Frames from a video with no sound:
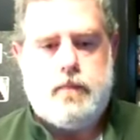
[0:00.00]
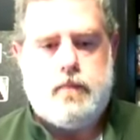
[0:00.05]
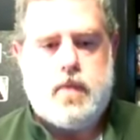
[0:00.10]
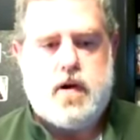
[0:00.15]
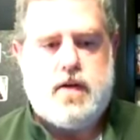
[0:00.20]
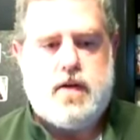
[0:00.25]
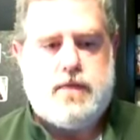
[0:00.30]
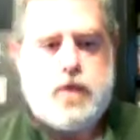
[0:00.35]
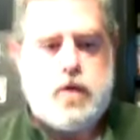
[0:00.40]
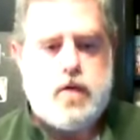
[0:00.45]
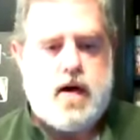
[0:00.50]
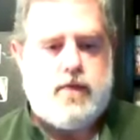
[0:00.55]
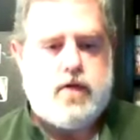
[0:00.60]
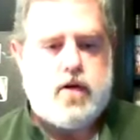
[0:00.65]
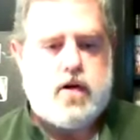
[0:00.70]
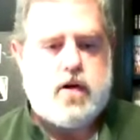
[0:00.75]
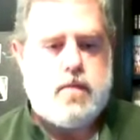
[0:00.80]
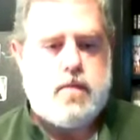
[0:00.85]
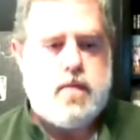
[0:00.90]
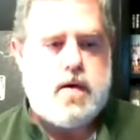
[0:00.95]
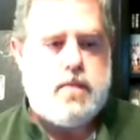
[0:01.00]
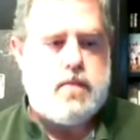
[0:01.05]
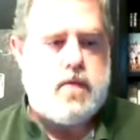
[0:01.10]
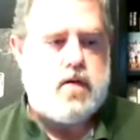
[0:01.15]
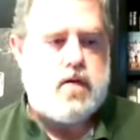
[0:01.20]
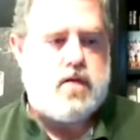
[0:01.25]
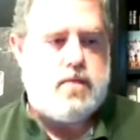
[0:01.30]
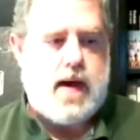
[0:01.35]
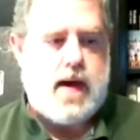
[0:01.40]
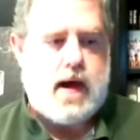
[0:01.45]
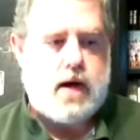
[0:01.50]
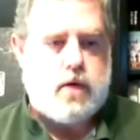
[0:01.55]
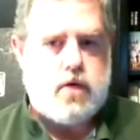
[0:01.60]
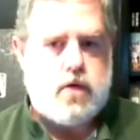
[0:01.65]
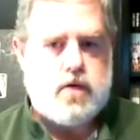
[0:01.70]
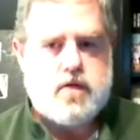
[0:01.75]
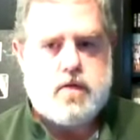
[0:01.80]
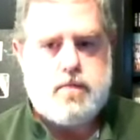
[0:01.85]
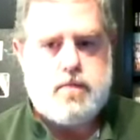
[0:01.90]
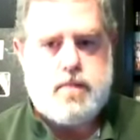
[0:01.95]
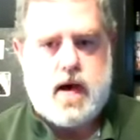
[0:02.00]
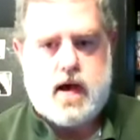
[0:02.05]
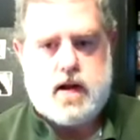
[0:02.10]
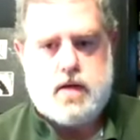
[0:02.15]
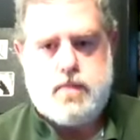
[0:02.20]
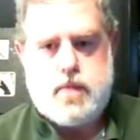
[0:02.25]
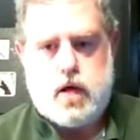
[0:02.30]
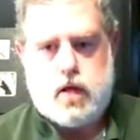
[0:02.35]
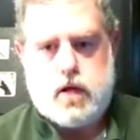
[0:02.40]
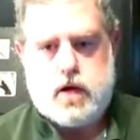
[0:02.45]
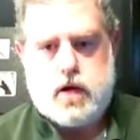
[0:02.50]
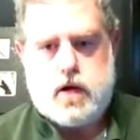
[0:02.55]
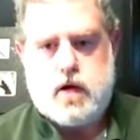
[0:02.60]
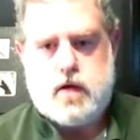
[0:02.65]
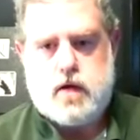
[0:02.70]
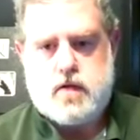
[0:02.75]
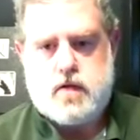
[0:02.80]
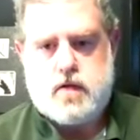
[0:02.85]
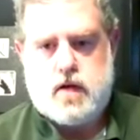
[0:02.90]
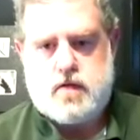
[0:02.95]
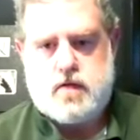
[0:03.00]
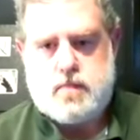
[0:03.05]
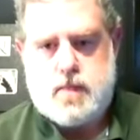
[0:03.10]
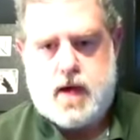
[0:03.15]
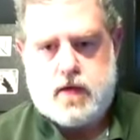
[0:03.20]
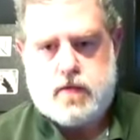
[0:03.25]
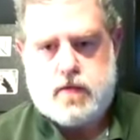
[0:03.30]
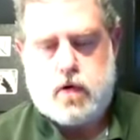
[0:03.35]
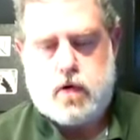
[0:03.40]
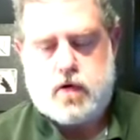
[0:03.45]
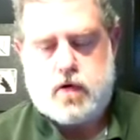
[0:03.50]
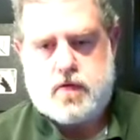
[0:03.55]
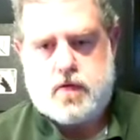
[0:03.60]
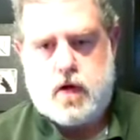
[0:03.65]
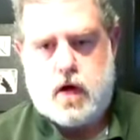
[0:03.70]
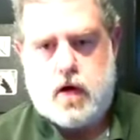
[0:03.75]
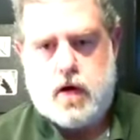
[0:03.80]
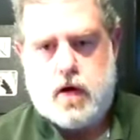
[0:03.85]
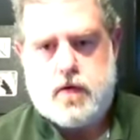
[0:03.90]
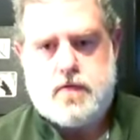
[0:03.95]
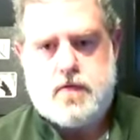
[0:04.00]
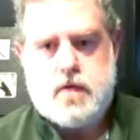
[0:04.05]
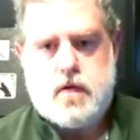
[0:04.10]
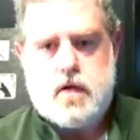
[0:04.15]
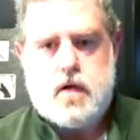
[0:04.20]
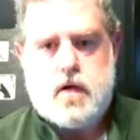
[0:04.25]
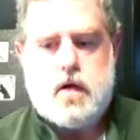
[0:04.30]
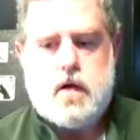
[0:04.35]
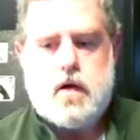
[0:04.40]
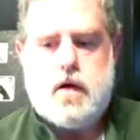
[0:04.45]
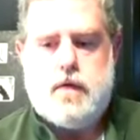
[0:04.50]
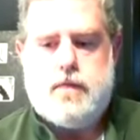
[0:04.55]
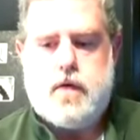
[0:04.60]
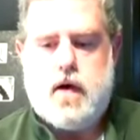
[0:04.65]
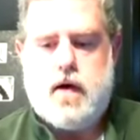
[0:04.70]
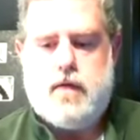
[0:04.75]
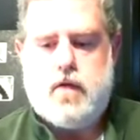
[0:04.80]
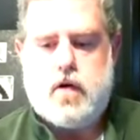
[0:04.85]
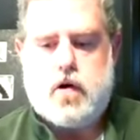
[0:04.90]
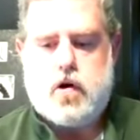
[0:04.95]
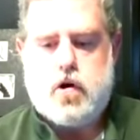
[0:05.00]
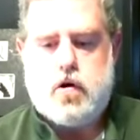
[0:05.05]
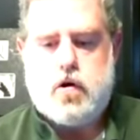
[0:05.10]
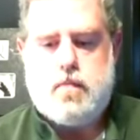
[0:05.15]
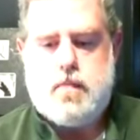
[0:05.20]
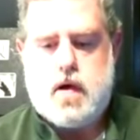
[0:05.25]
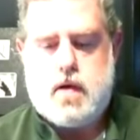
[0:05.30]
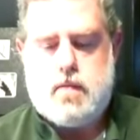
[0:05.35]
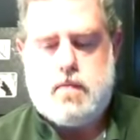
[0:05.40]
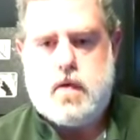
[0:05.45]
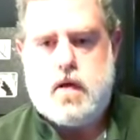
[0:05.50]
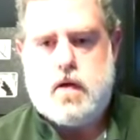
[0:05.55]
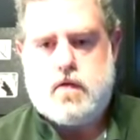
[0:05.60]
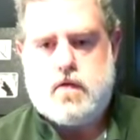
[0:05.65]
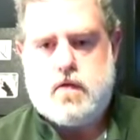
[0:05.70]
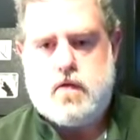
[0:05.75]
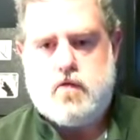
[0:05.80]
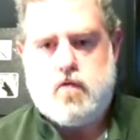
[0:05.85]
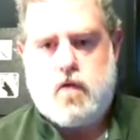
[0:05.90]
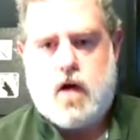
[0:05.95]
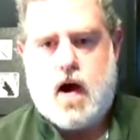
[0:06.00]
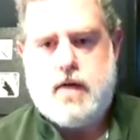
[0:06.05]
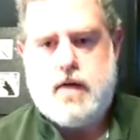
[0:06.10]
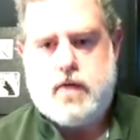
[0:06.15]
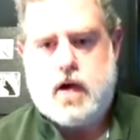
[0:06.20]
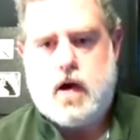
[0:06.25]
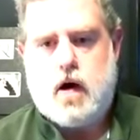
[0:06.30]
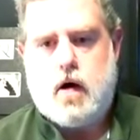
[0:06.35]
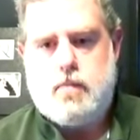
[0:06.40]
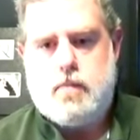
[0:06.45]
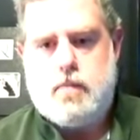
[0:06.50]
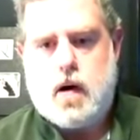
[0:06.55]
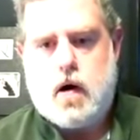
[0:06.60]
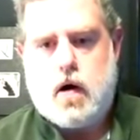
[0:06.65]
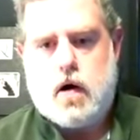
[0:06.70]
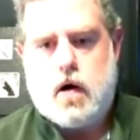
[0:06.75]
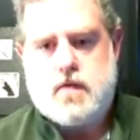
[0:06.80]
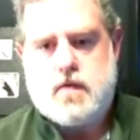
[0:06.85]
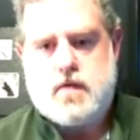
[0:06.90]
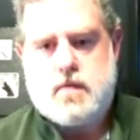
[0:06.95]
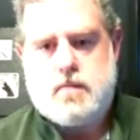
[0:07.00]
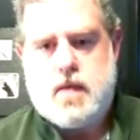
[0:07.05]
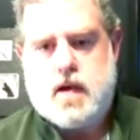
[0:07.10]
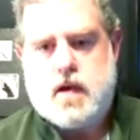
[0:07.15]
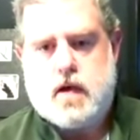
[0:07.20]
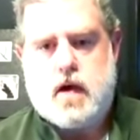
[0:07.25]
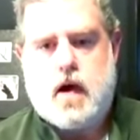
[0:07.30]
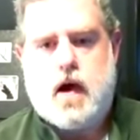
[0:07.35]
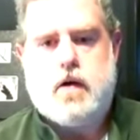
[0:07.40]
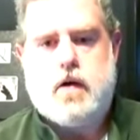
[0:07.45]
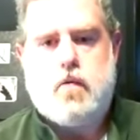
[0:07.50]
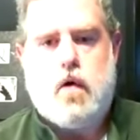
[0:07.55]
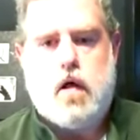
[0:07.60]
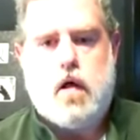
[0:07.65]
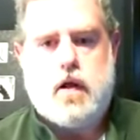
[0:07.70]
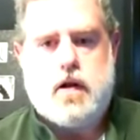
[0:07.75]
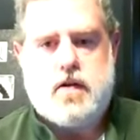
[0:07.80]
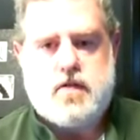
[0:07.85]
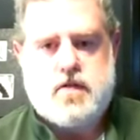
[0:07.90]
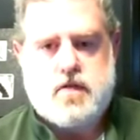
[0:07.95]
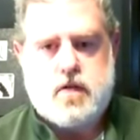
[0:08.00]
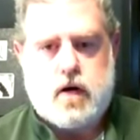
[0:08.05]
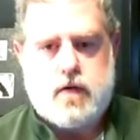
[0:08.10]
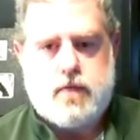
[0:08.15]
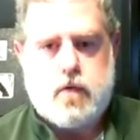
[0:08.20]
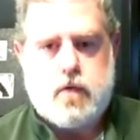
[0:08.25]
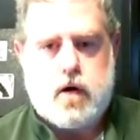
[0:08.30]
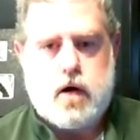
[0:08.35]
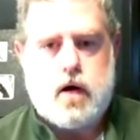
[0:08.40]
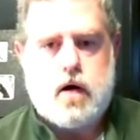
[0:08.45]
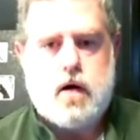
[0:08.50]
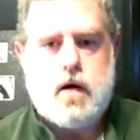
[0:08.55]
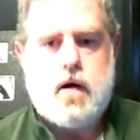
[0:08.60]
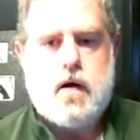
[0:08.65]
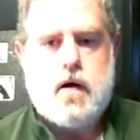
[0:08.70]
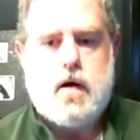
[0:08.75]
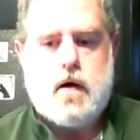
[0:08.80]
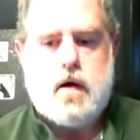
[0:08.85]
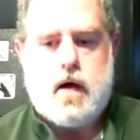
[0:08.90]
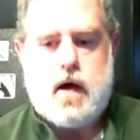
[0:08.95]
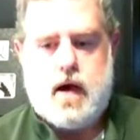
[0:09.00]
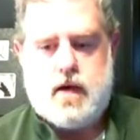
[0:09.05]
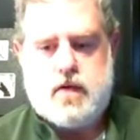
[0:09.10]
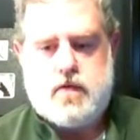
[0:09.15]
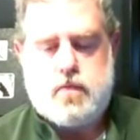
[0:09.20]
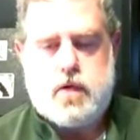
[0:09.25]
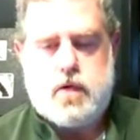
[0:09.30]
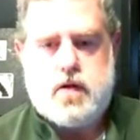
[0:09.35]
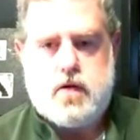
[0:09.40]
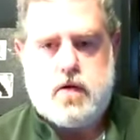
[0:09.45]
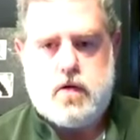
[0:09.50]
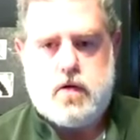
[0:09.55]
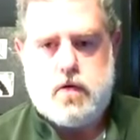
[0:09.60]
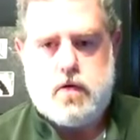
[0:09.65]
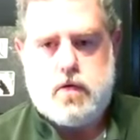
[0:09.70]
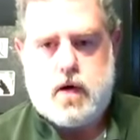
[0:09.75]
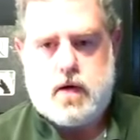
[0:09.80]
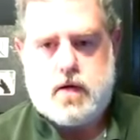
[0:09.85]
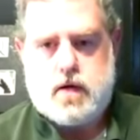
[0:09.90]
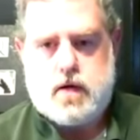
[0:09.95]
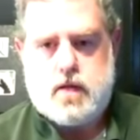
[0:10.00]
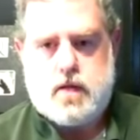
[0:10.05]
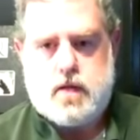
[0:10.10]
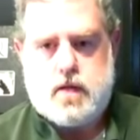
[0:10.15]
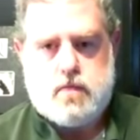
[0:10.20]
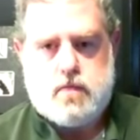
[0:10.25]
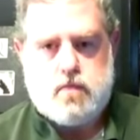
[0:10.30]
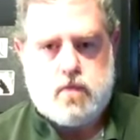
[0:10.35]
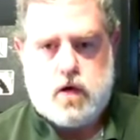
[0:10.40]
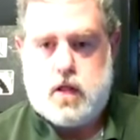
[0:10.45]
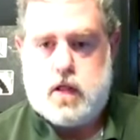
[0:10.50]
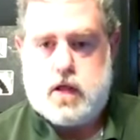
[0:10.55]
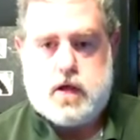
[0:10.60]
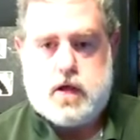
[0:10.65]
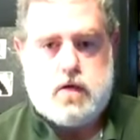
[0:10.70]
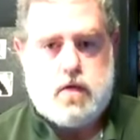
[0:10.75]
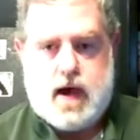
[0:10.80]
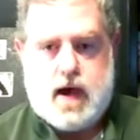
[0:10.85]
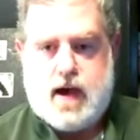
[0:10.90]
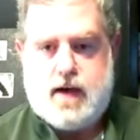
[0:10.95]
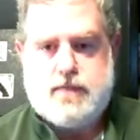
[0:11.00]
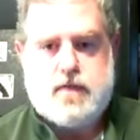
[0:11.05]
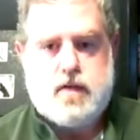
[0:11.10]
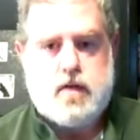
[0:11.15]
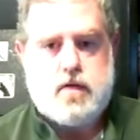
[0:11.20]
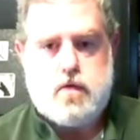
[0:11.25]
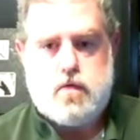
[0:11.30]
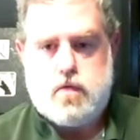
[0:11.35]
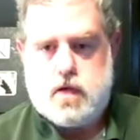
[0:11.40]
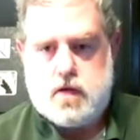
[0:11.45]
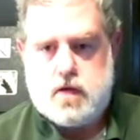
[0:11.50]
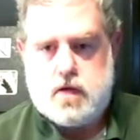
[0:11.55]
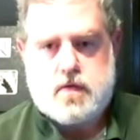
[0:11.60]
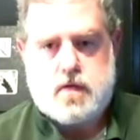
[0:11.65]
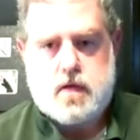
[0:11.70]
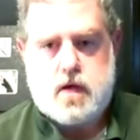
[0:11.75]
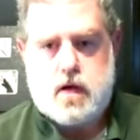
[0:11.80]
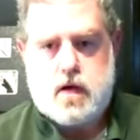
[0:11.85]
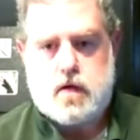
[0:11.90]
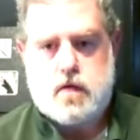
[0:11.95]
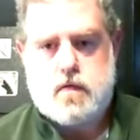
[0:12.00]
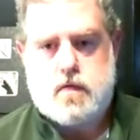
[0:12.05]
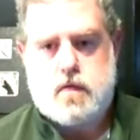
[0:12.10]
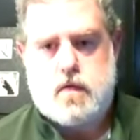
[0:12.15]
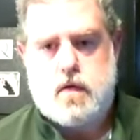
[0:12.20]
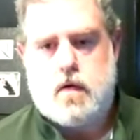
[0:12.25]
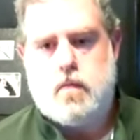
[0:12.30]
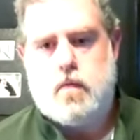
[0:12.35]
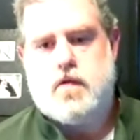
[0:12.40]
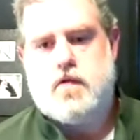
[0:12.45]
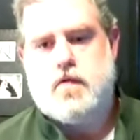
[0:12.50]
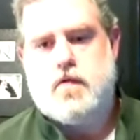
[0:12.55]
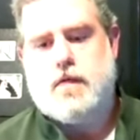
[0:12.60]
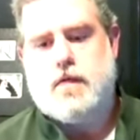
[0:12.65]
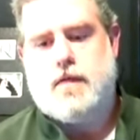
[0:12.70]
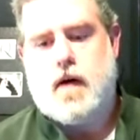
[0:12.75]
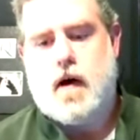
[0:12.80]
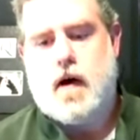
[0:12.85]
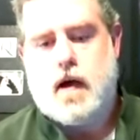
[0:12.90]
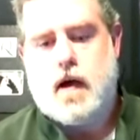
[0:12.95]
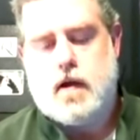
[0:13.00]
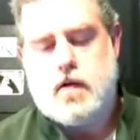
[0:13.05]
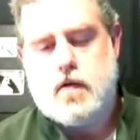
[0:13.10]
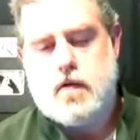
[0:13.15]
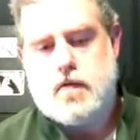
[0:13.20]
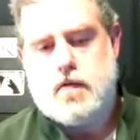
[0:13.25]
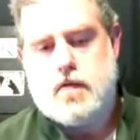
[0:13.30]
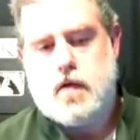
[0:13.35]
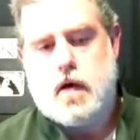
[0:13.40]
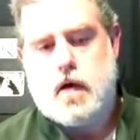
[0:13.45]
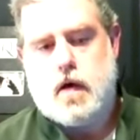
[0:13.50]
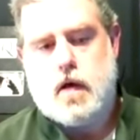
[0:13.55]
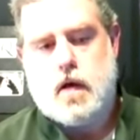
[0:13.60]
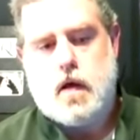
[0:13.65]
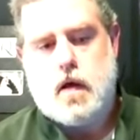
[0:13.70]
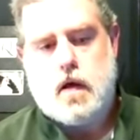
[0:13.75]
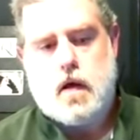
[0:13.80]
But if you have a commitment to backwards compatibility, as MathWorks does, if you have a commitment to driving out bugs and making high quality software, as we do, I mean, really you have to do these things. And what you'll find is that